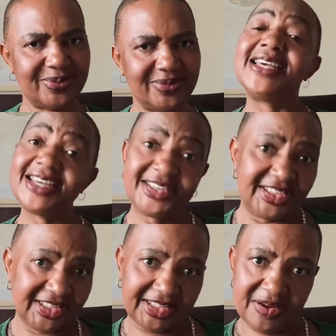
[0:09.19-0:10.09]

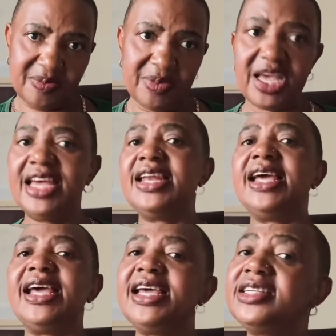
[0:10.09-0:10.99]
Ageism and
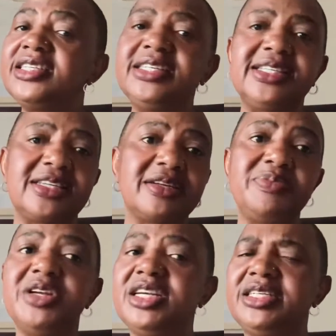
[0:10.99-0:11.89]
age
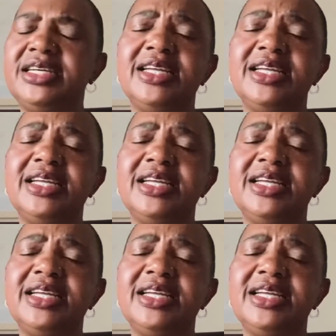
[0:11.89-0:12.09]
discrimination